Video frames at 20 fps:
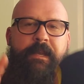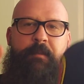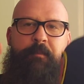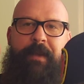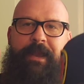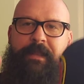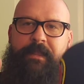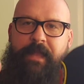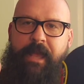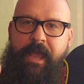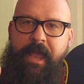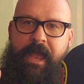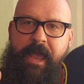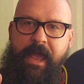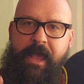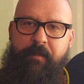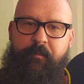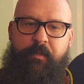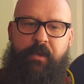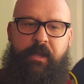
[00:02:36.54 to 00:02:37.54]
make the
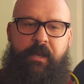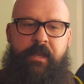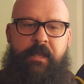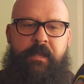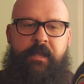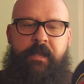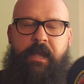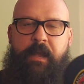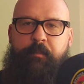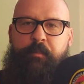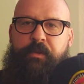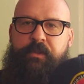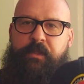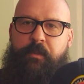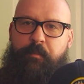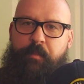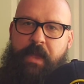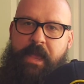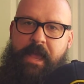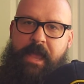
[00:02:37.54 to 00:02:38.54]
hat, but I put the
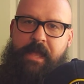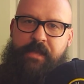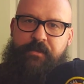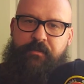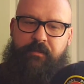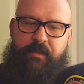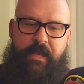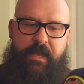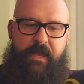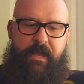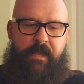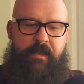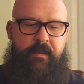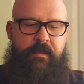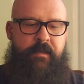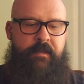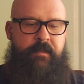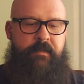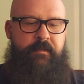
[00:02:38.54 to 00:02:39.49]
patch on the hat.